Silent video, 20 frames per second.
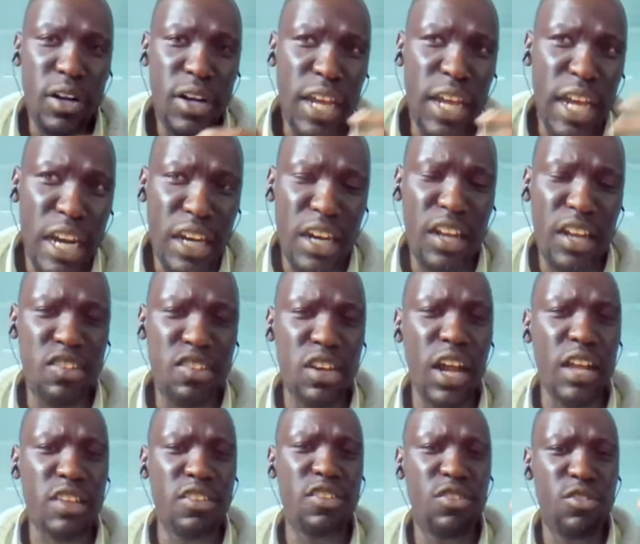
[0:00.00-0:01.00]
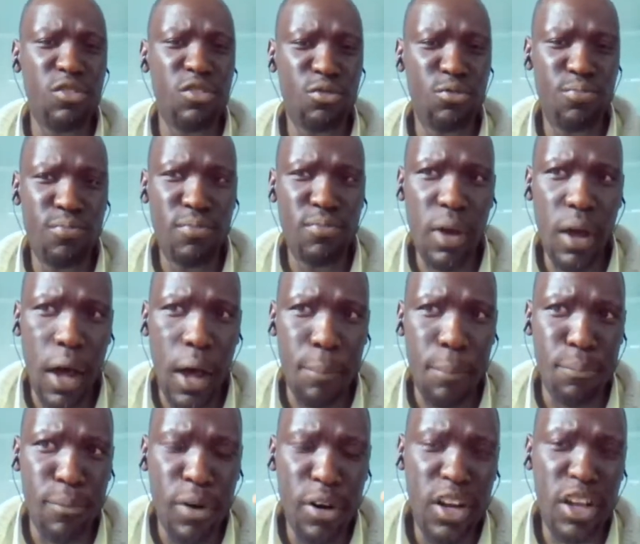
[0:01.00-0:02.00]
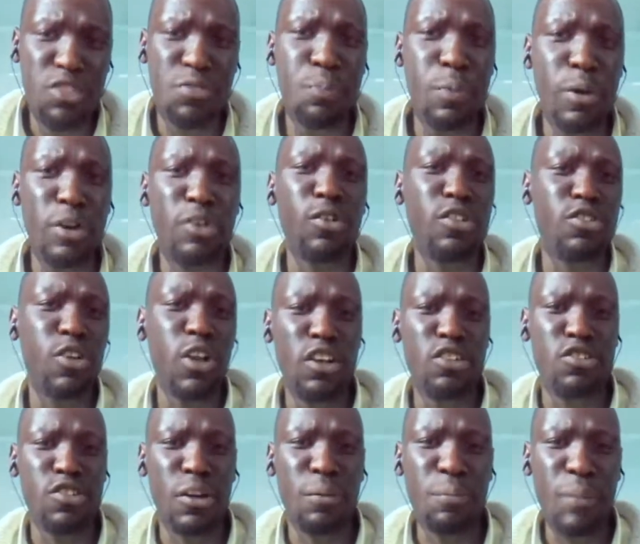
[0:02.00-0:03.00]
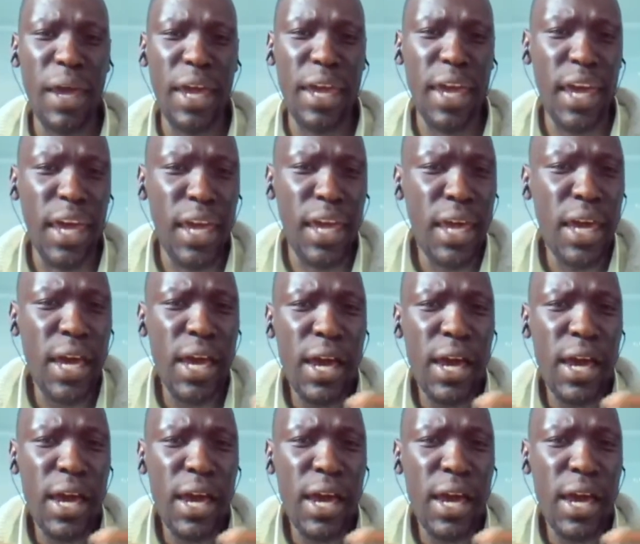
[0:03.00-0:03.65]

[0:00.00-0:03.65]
indigenous dispute resolution making